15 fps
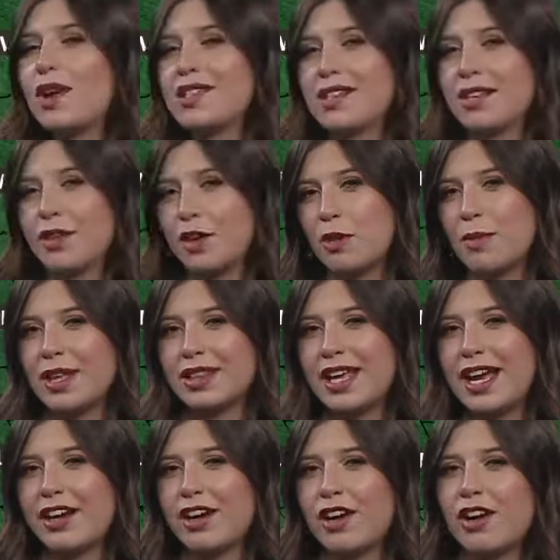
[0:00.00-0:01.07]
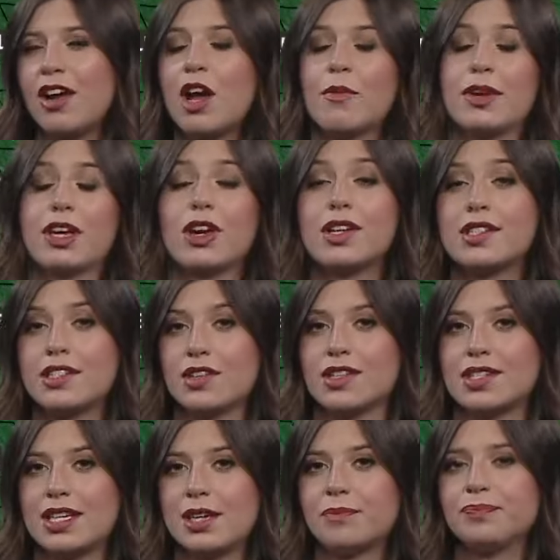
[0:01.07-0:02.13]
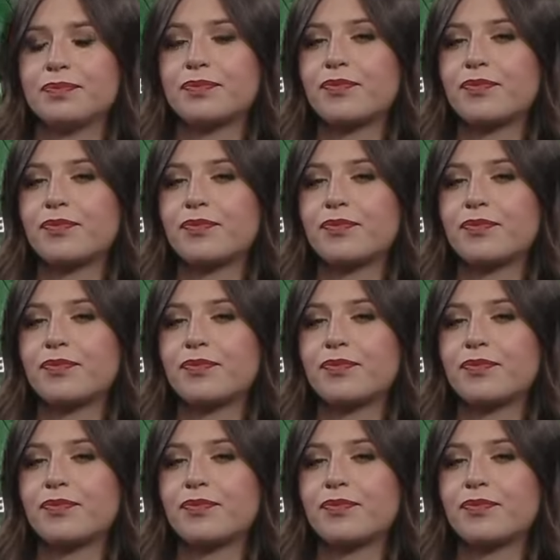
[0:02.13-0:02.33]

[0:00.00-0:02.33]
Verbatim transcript: us a little bit later, we could still see